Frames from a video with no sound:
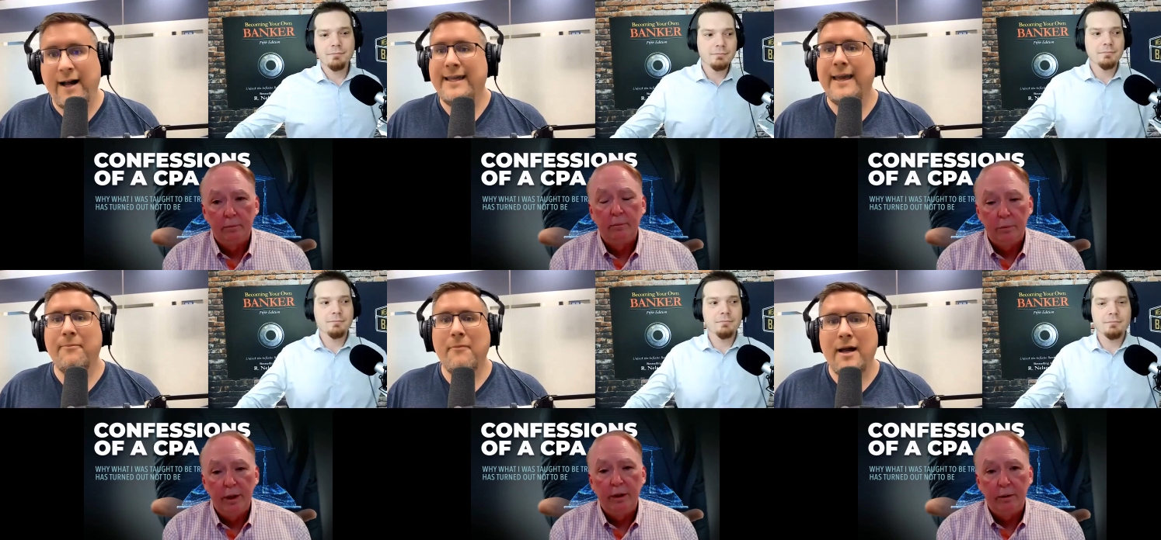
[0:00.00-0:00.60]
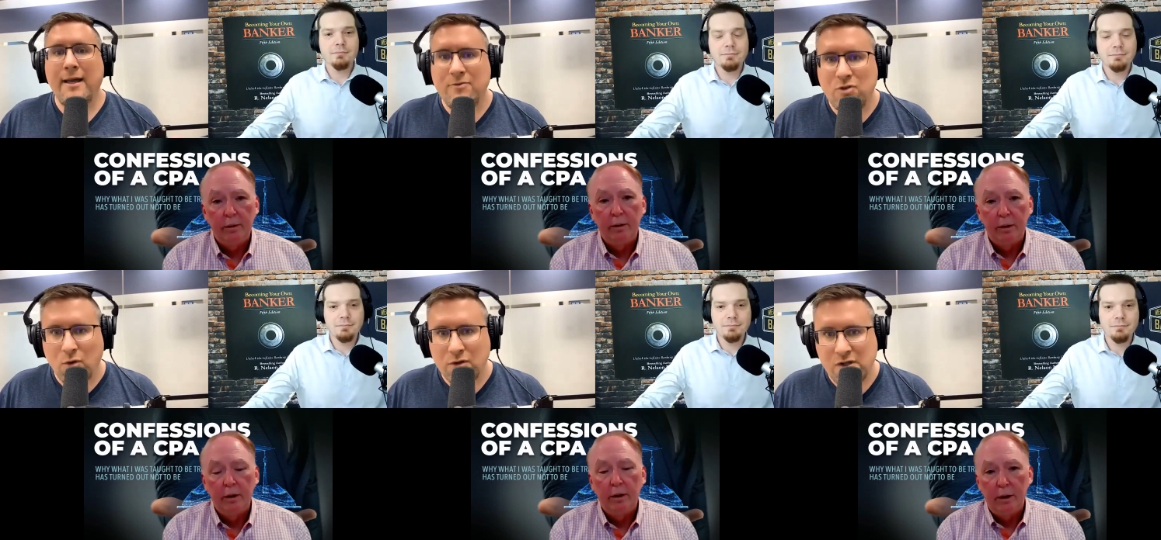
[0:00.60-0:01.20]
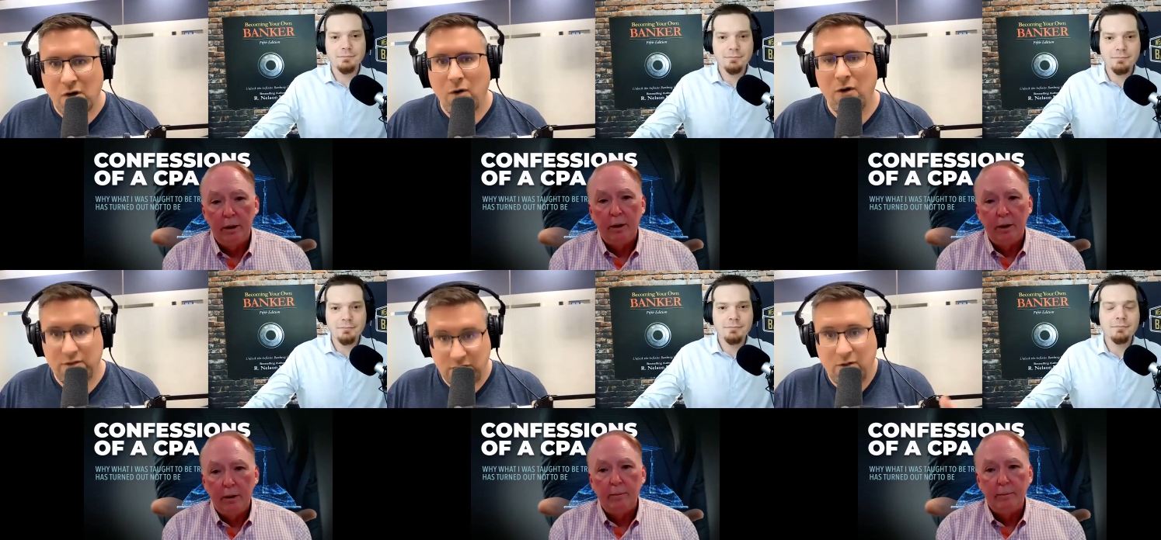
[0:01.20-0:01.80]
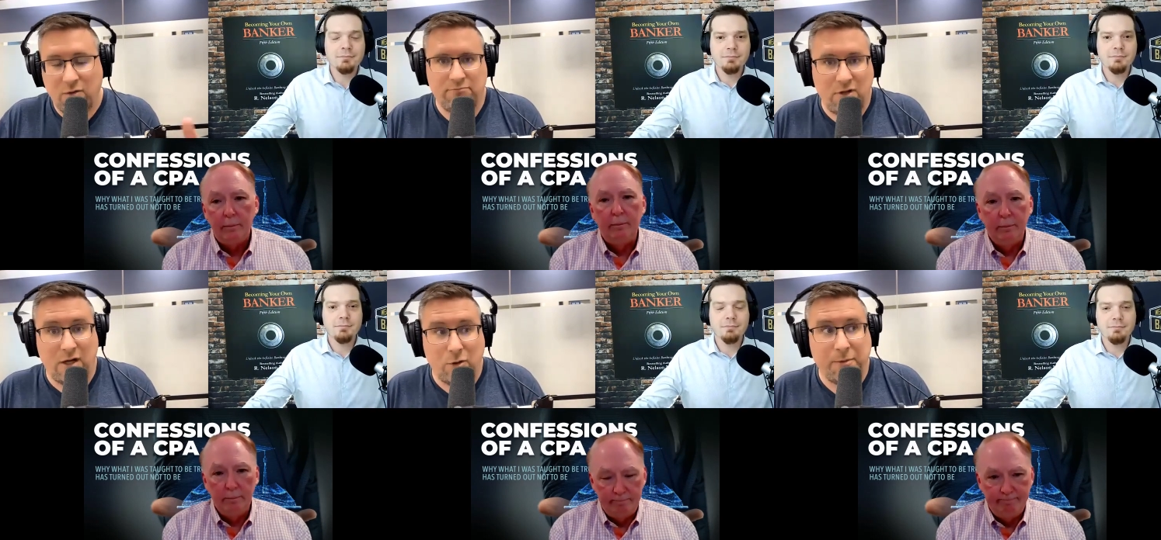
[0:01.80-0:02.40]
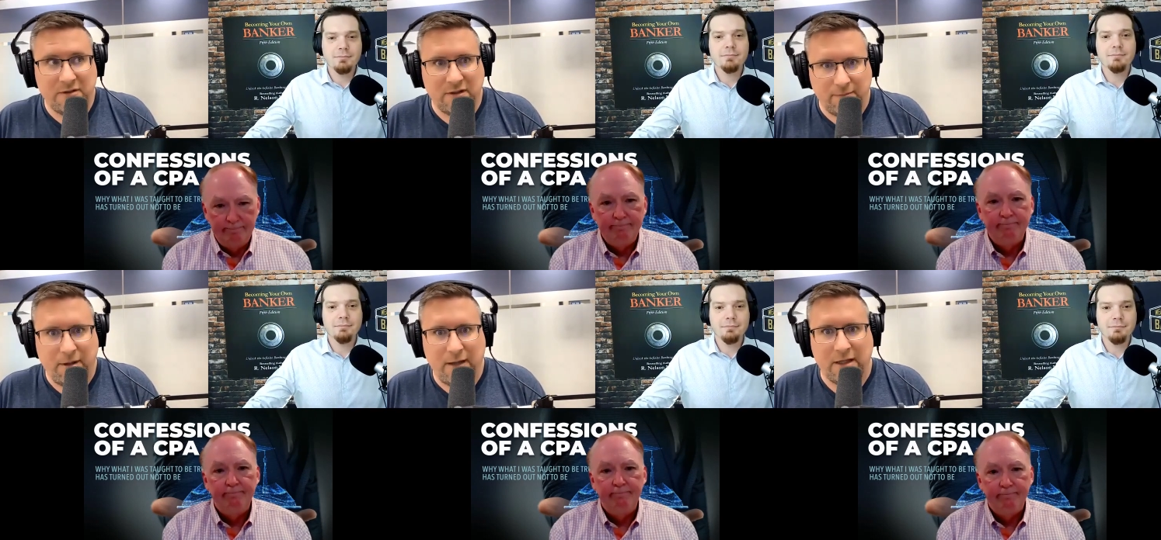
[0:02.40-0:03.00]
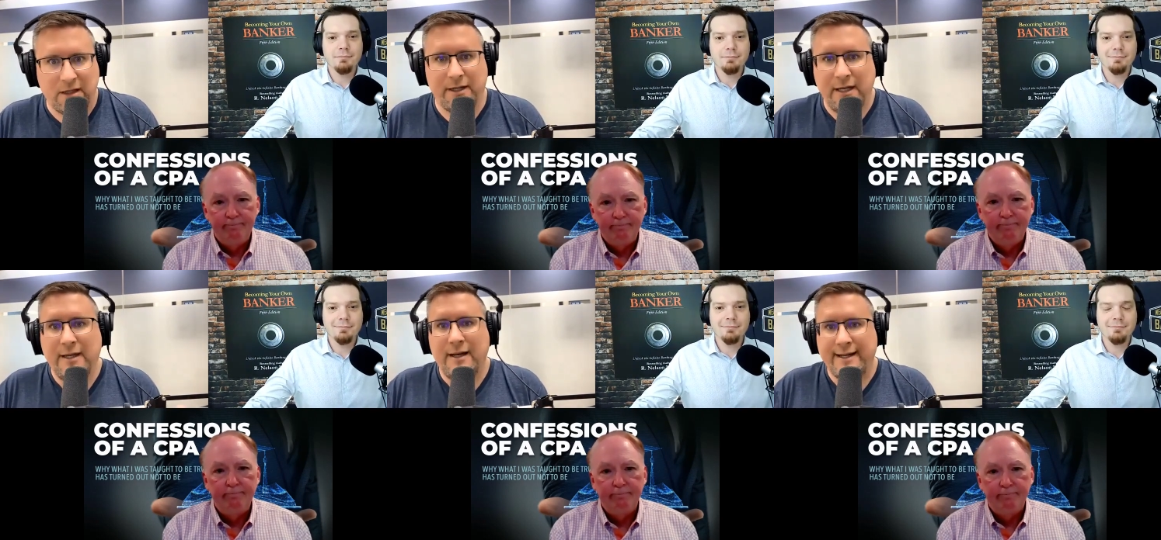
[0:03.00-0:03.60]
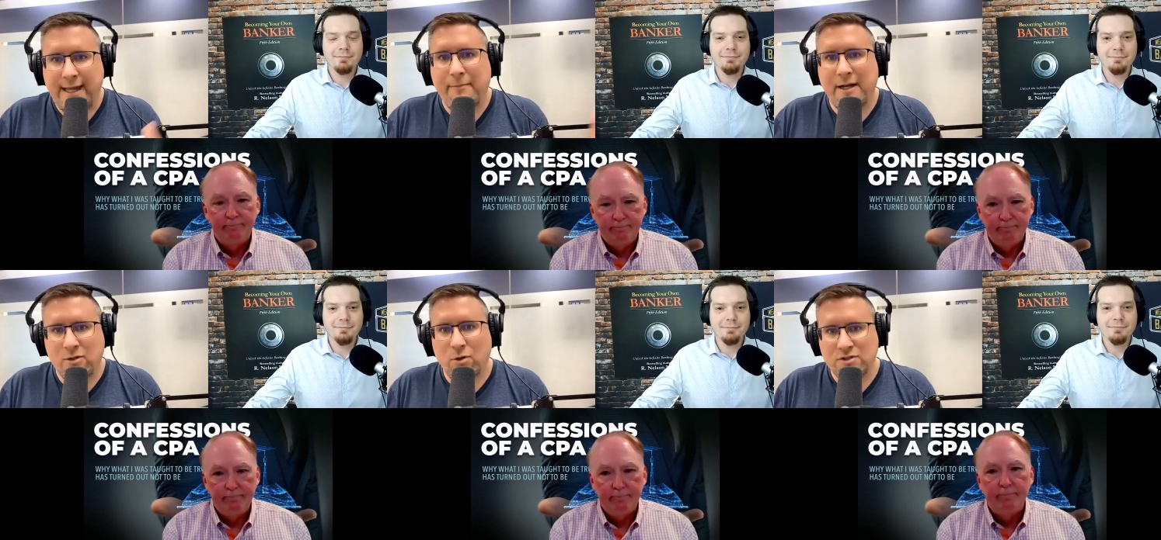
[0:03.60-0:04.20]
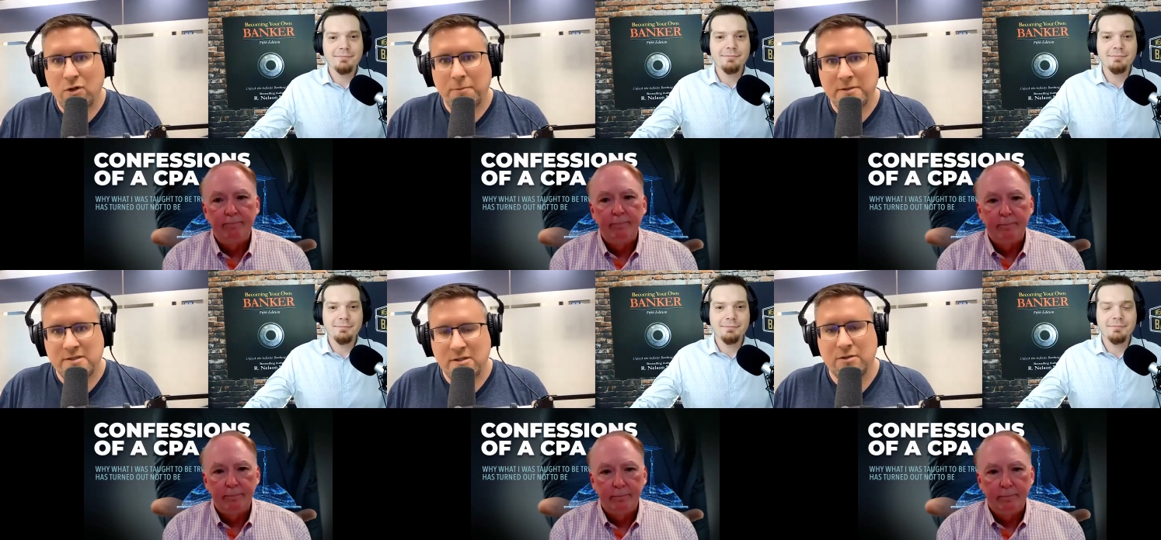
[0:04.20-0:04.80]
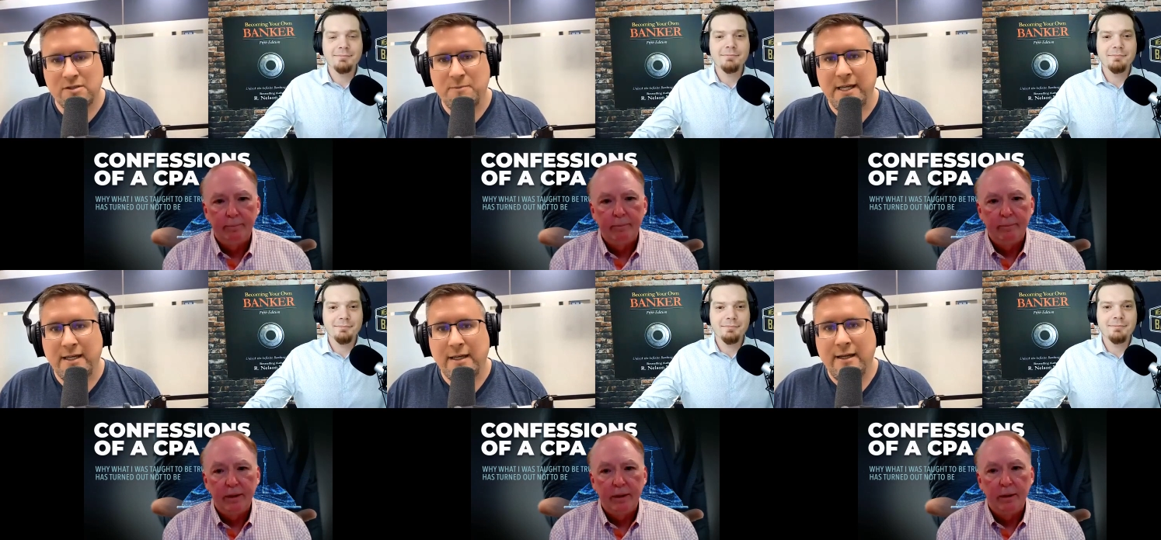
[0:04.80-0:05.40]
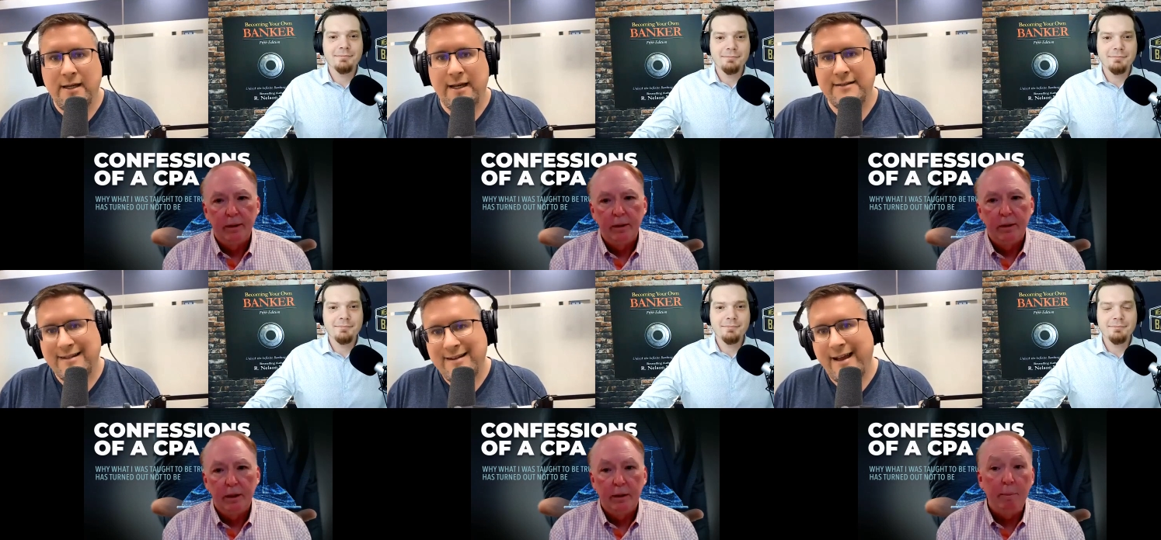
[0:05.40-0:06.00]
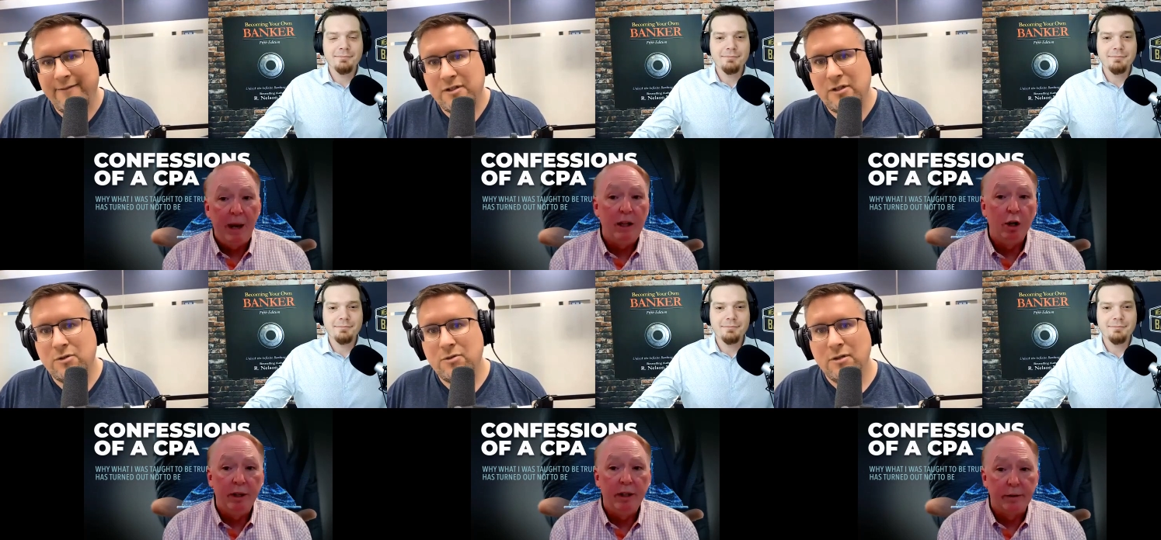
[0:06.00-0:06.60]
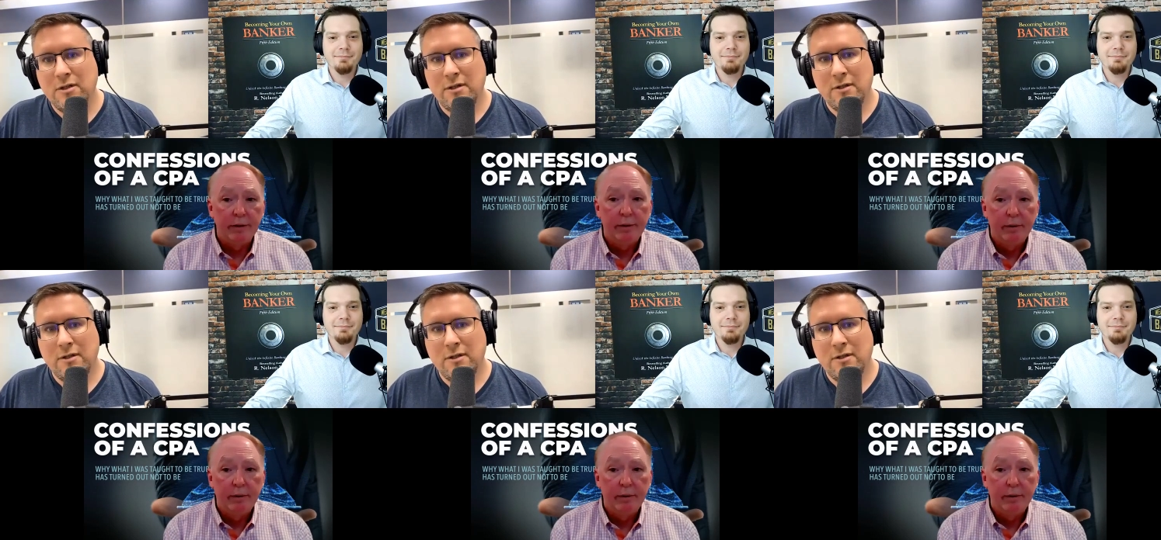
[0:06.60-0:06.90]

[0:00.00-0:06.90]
Speaker 1: I kept my doors, you know, not open to the public, but I kept my doors open, so to speak, and didn't have to